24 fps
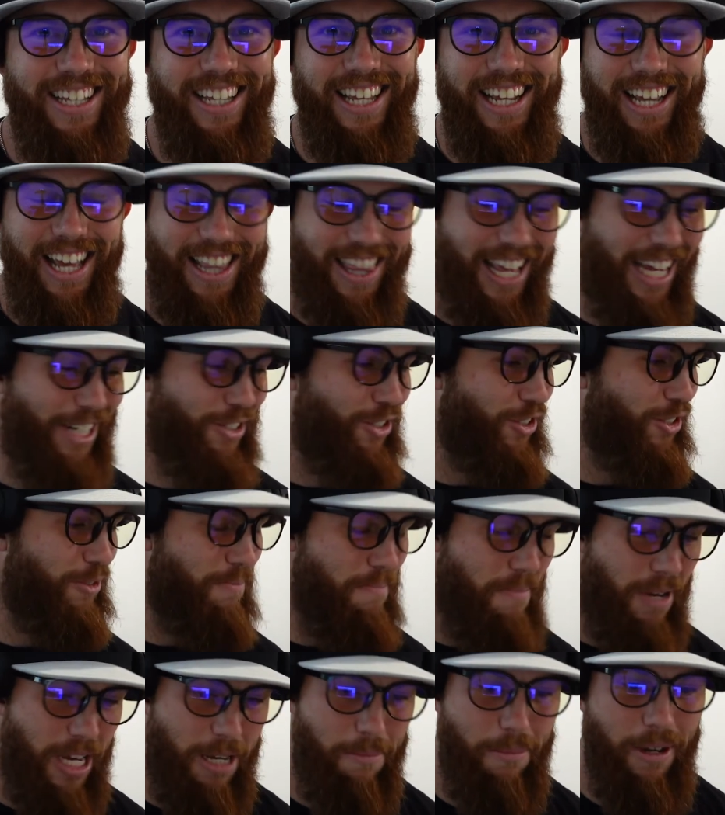Like that's just
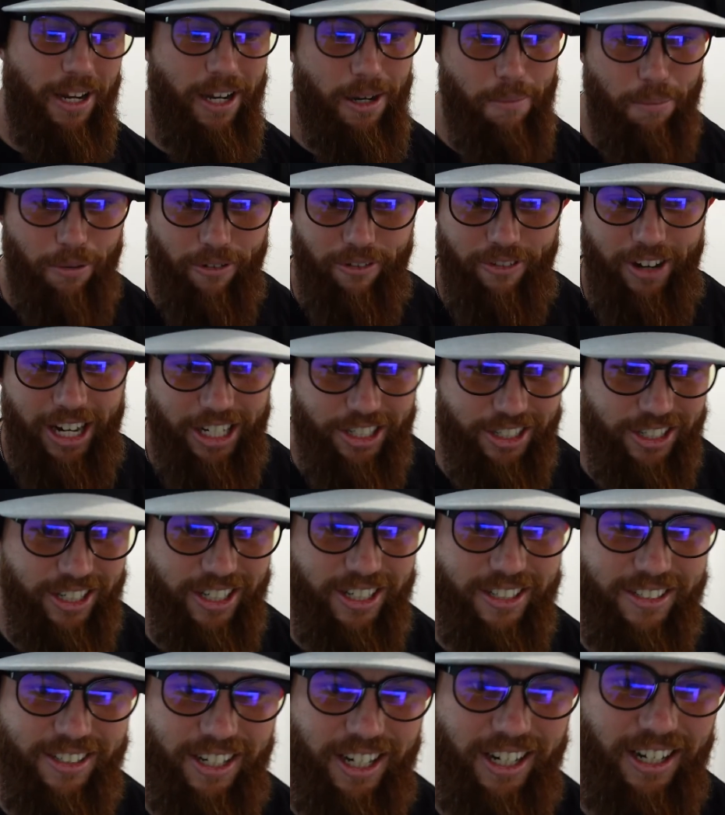me being a
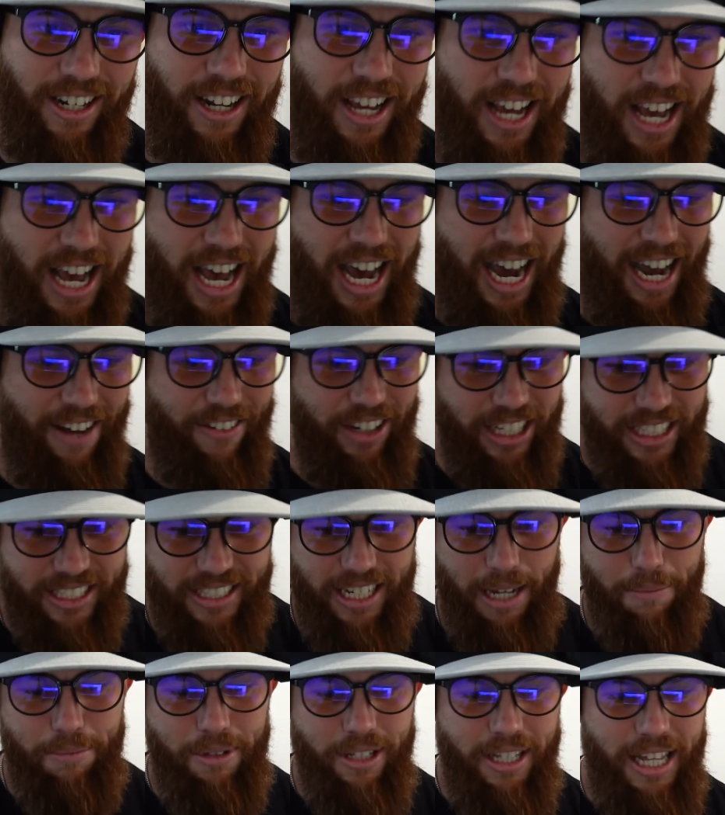perfectionist and I've
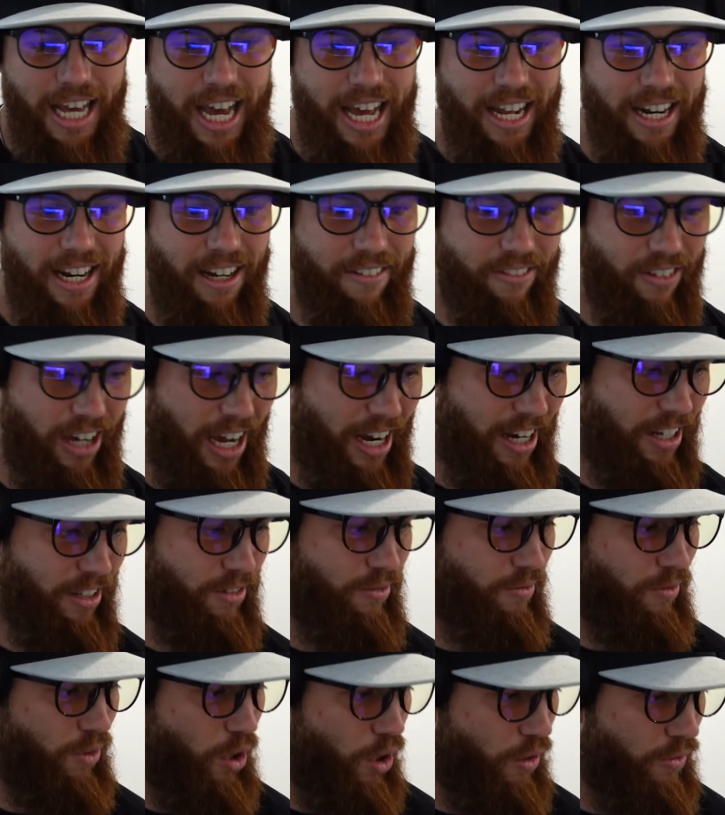accepted that and I've kind of
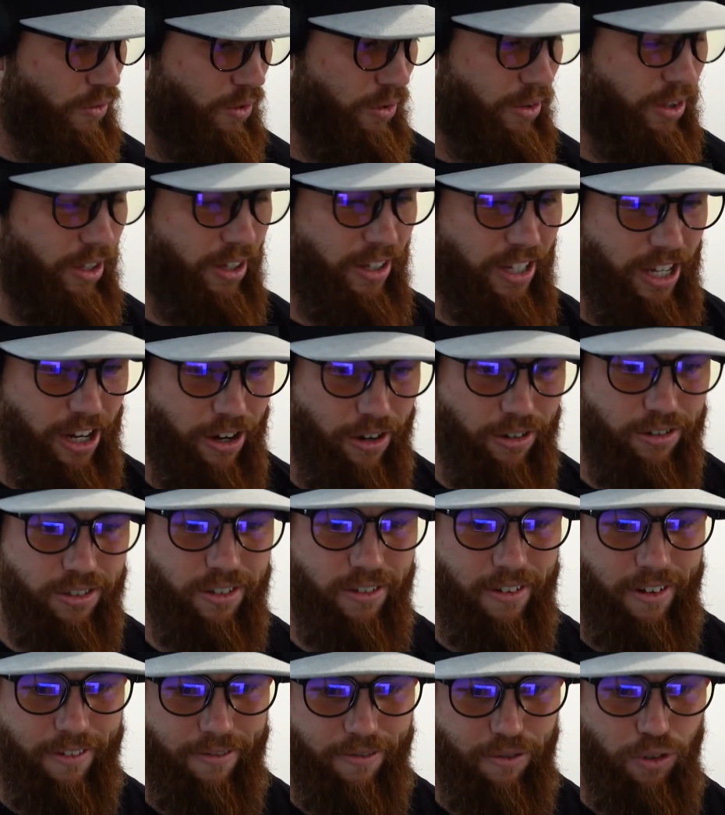over the years
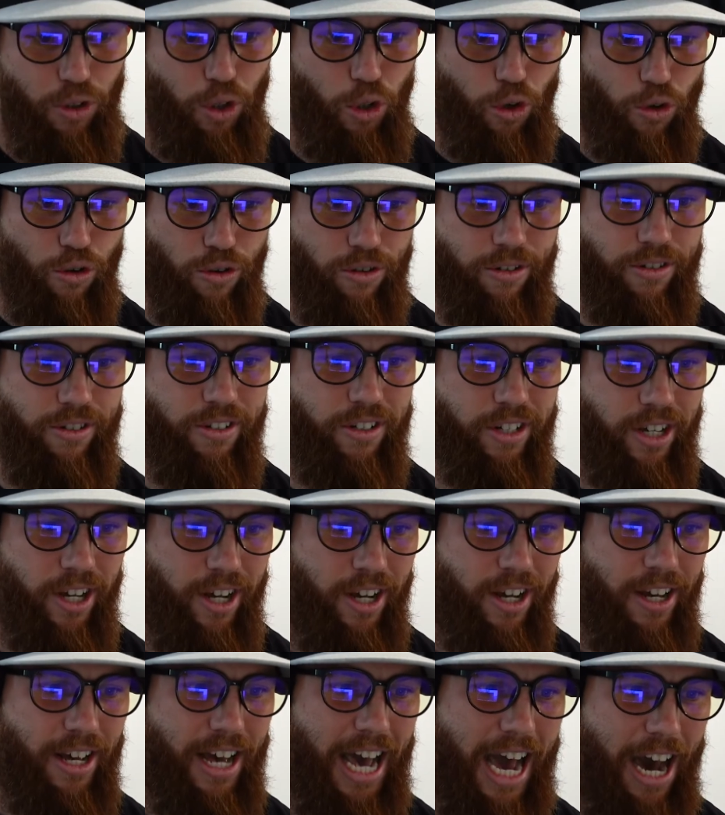have learned
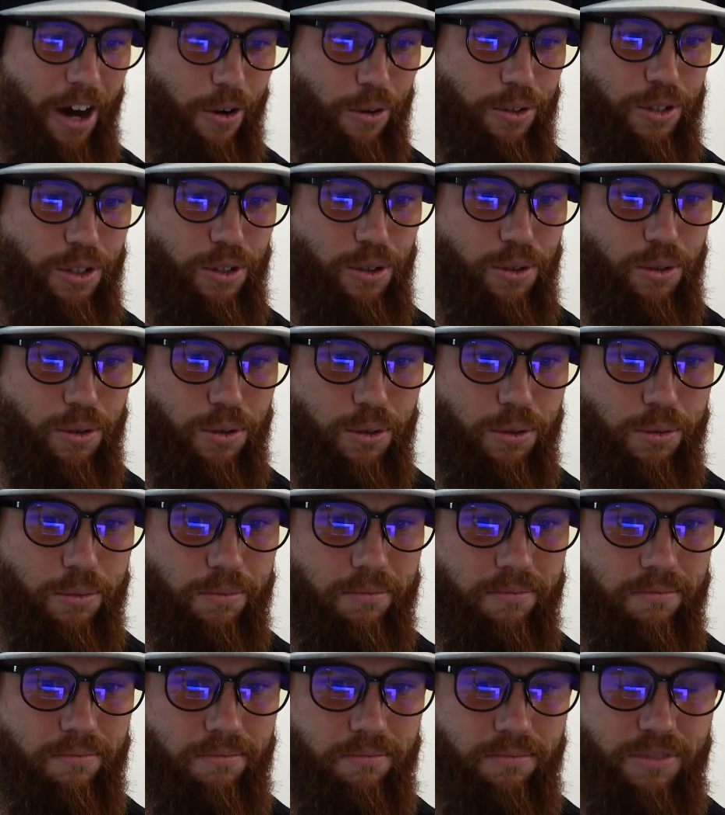how to
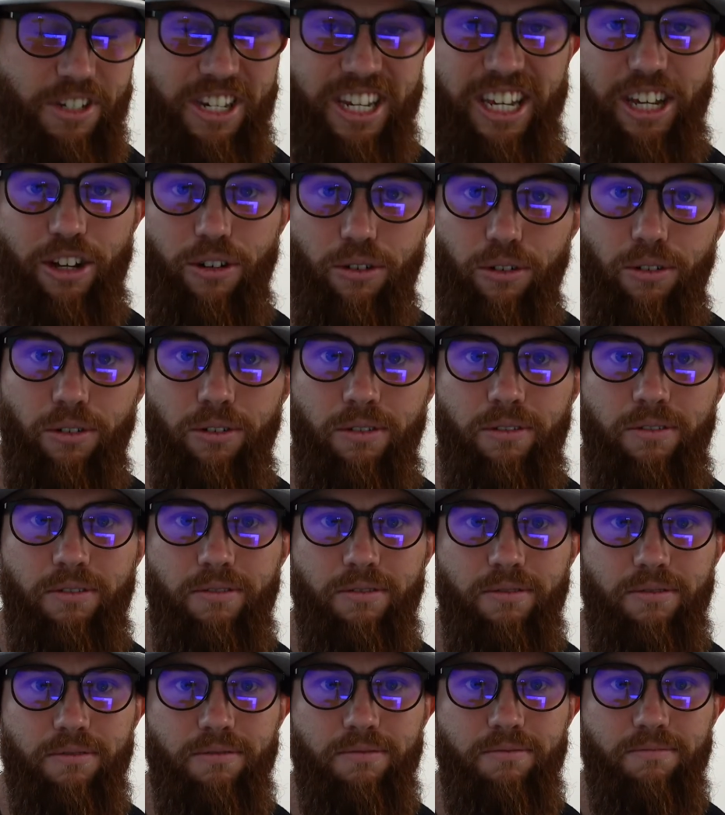deal
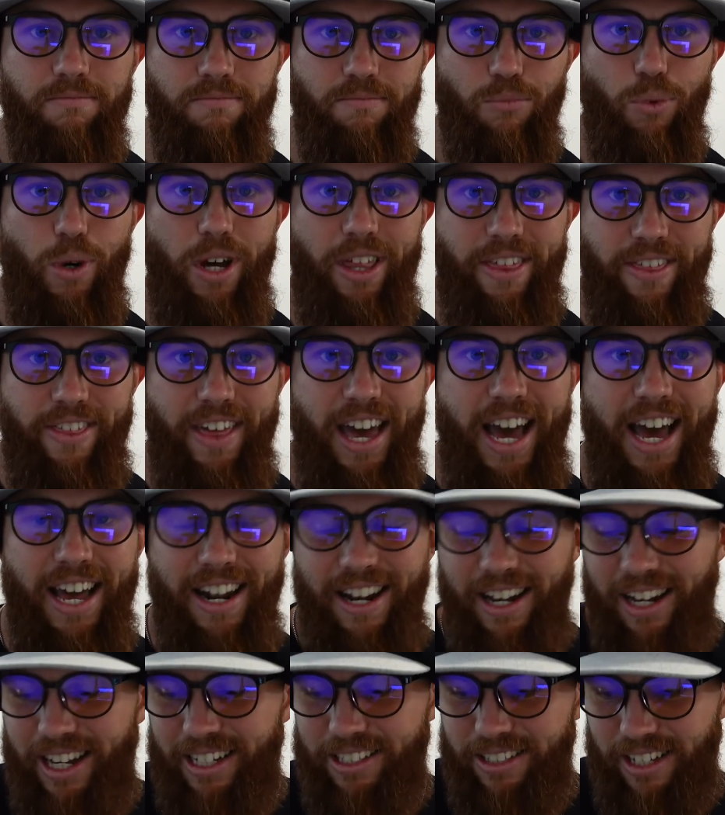with
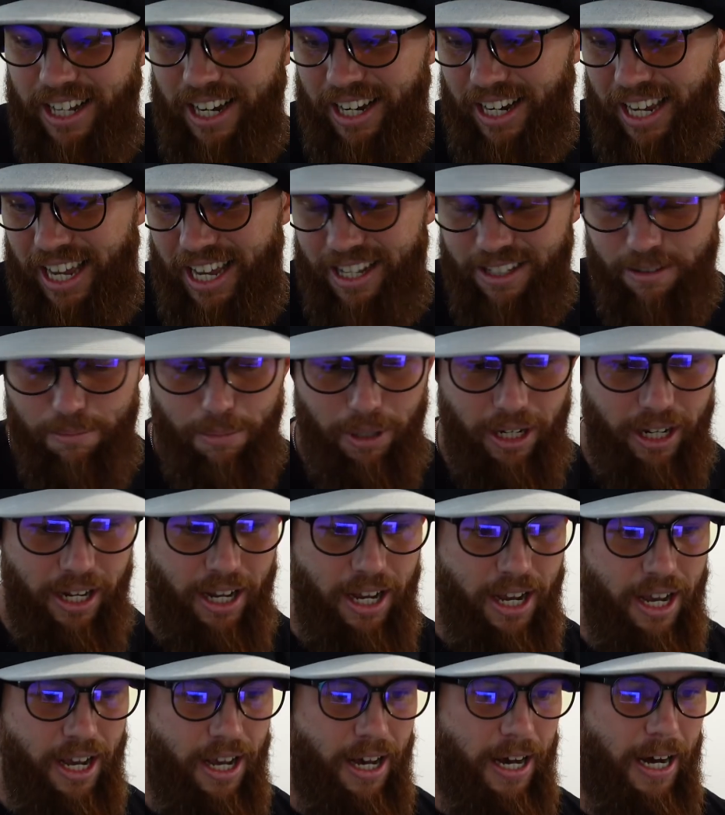that, I, I guess. But
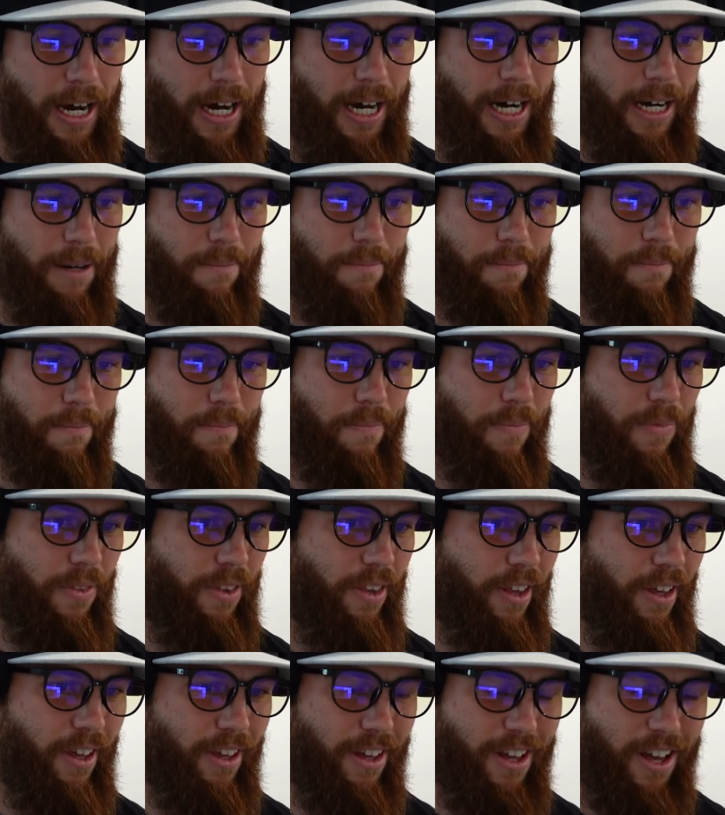um,
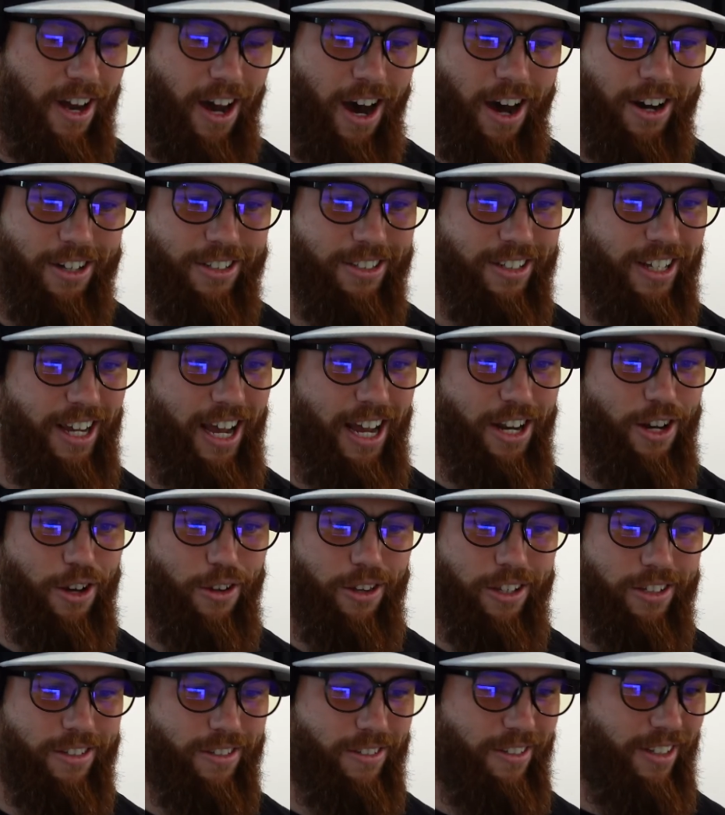honestly, I know
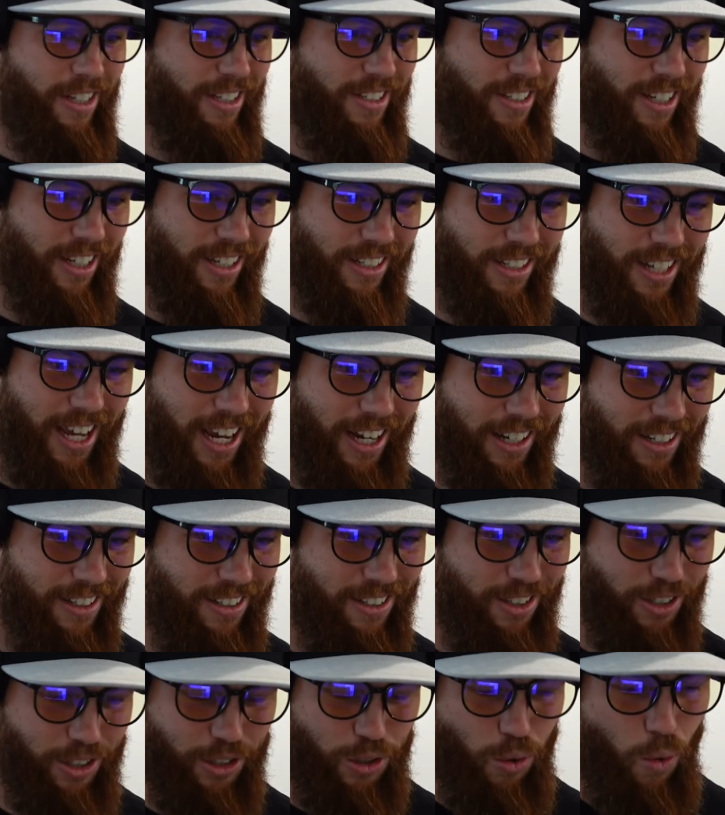this this thing take
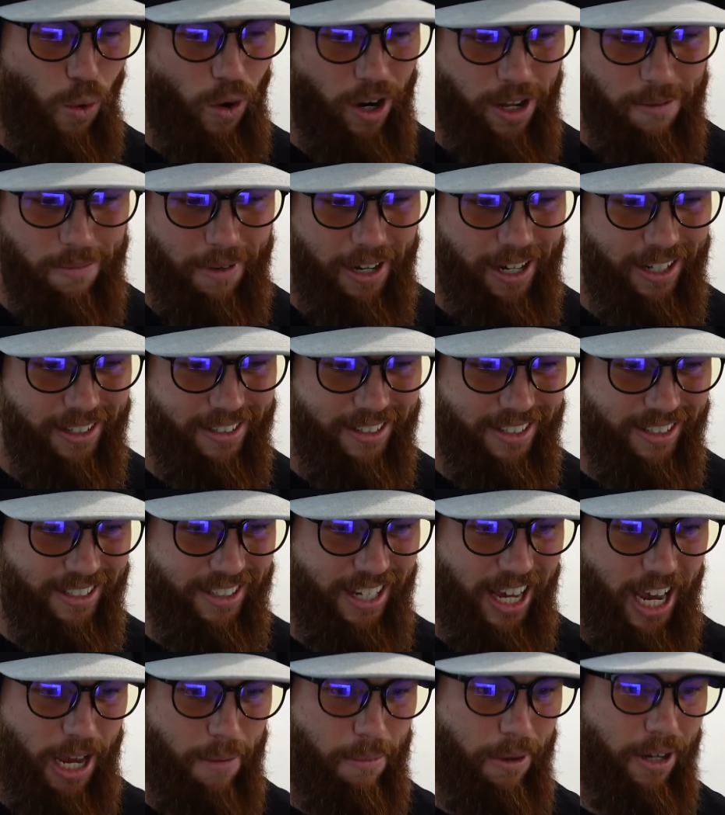took 20 minutes to
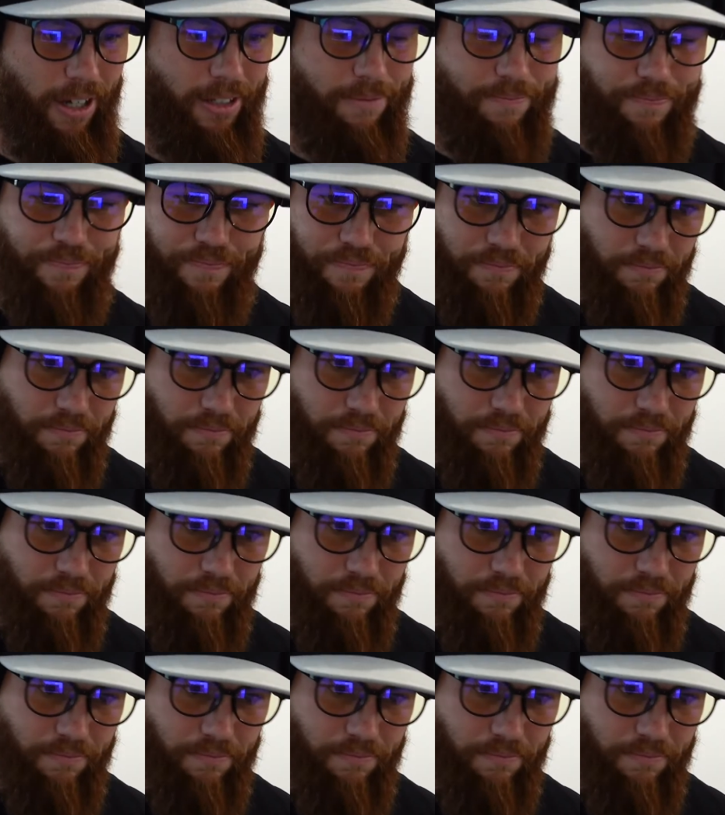say, but